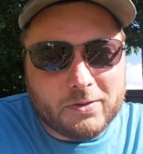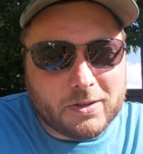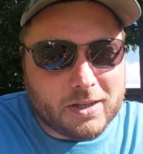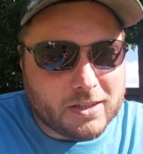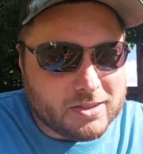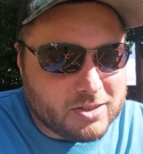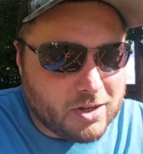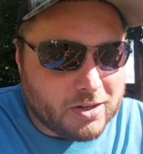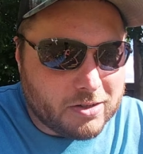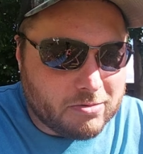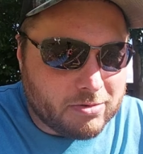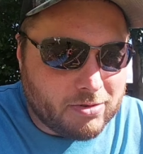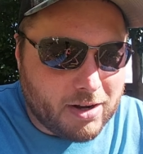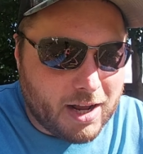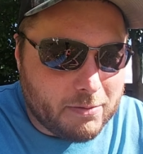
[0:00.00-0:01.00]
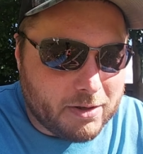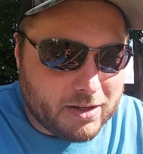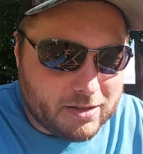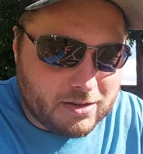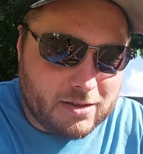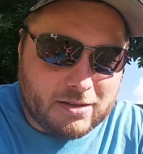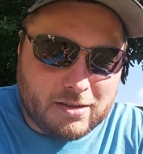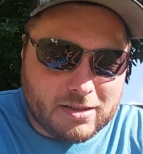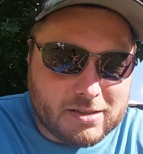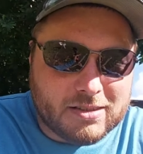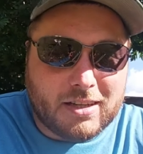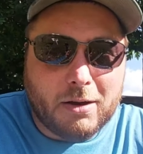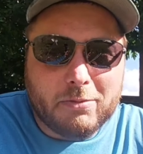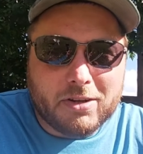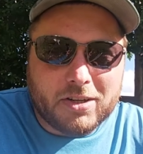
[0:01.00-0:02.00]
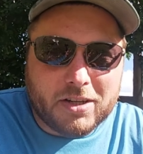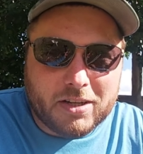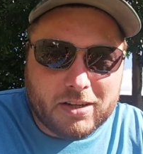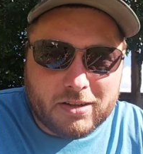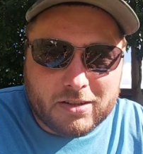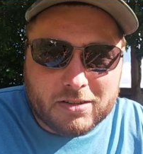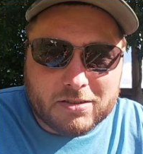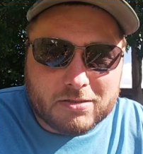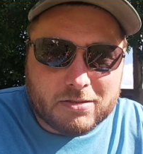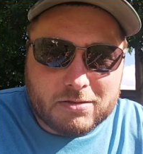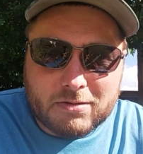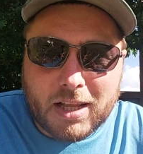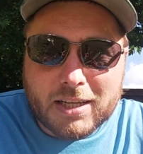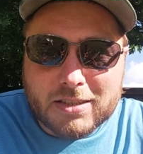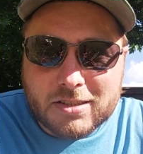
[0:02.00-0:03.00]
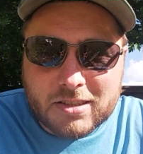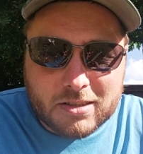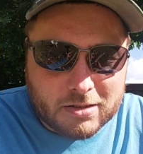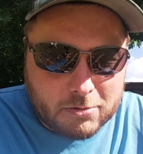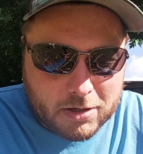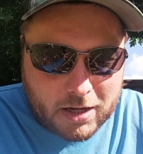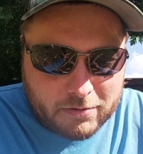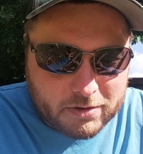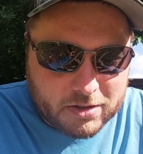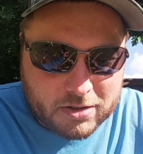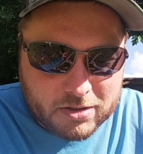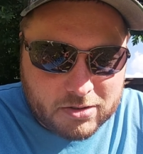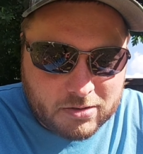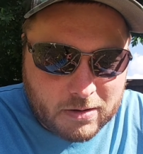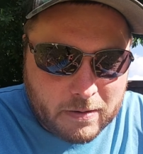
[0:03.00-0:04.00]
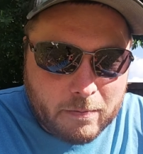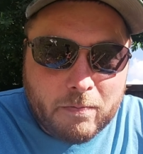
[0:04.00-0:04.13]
If you get started with crabbing in this coming year or next year, whenever you do,